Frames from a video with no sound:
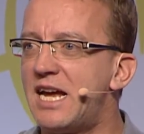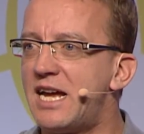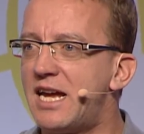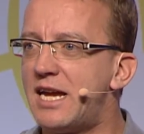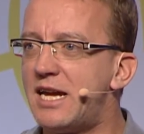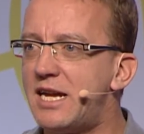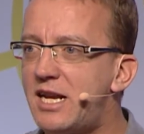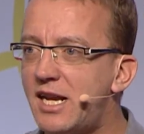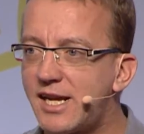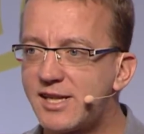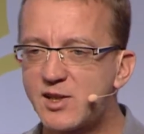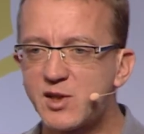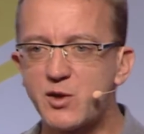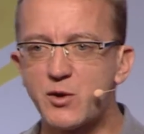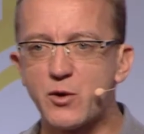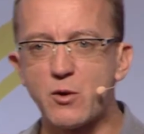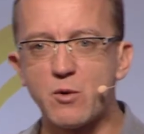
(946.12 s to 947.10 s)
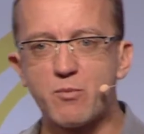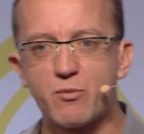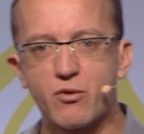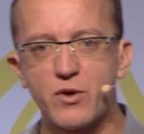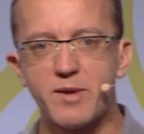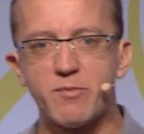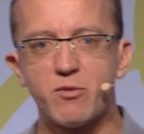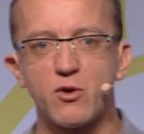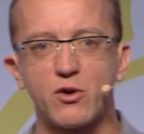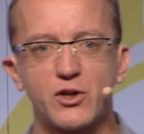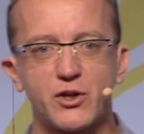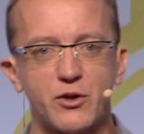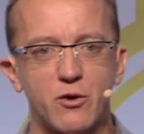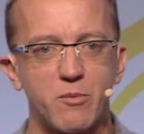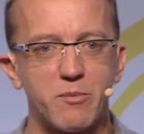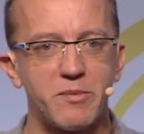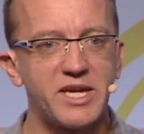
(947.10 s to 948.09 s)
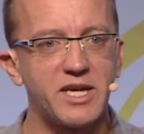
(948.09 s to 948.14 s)
It lets you pre-book
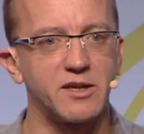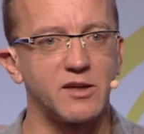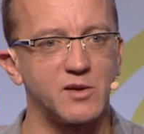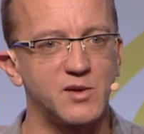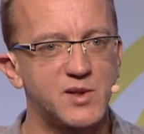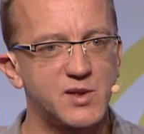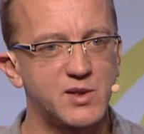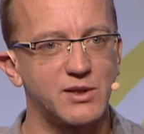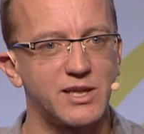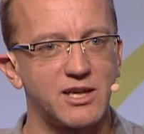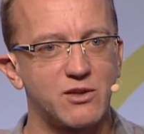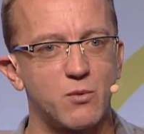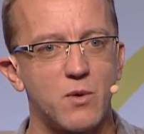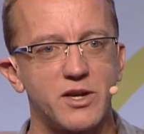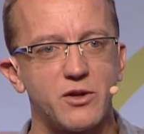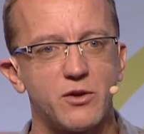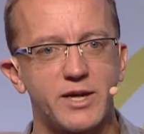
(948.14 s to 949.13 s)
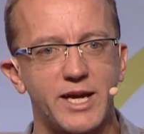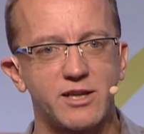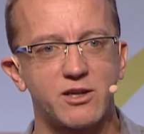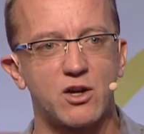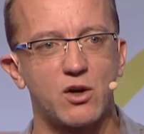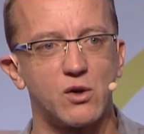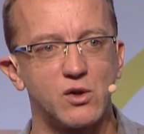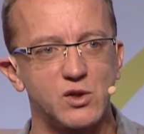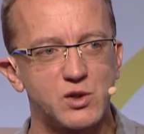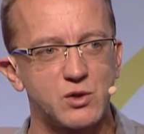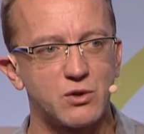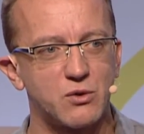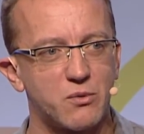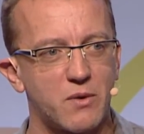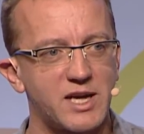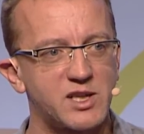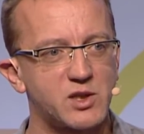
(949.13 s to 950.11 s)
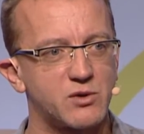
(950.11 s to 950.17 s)
your meals so that when you get close to the
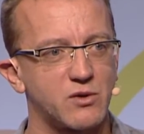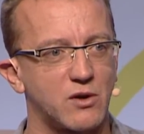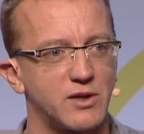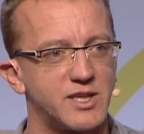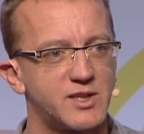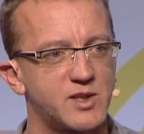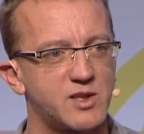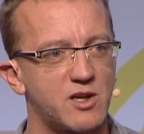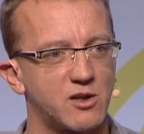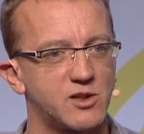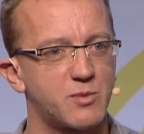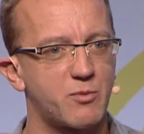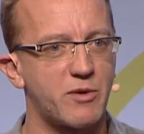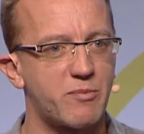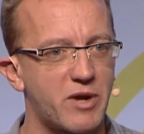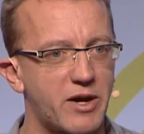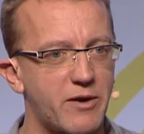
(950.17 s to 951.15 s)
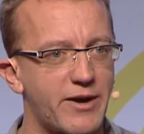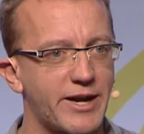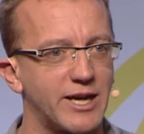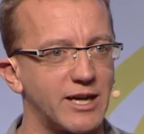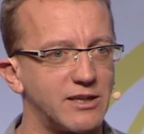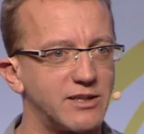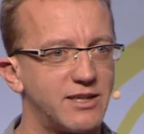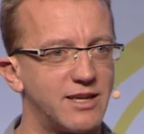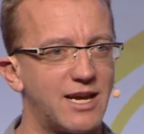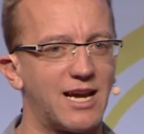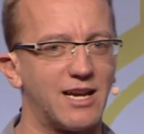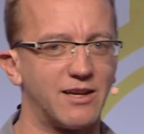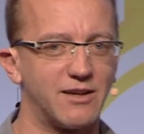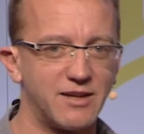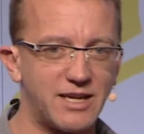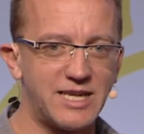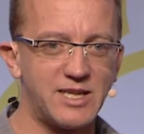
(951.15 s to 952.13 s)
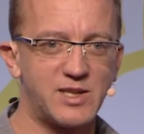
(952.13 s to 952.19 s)
restaurant, it starts preparing it
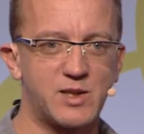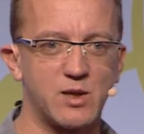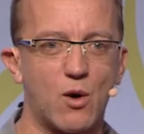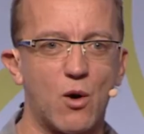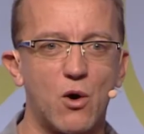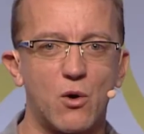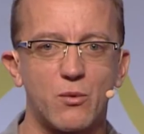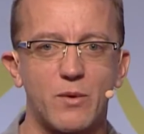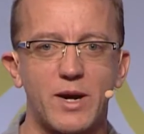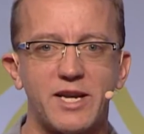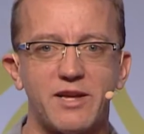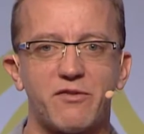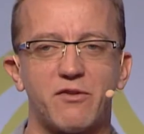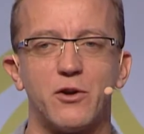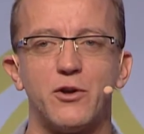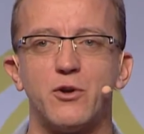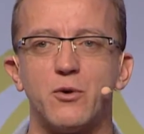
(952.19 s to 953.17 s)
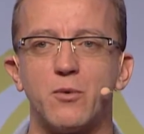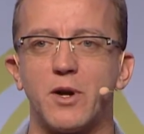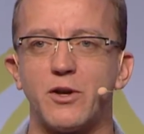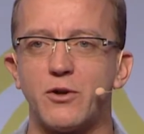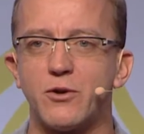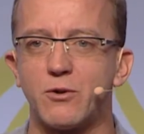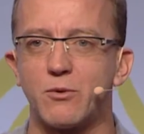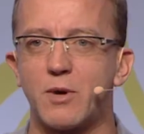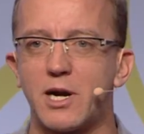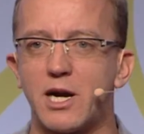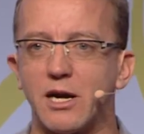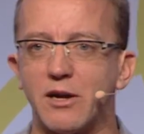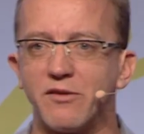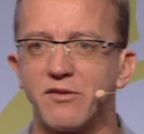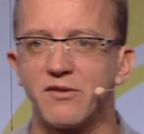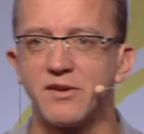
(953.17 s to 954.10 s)
and is all ready for you when you arrive.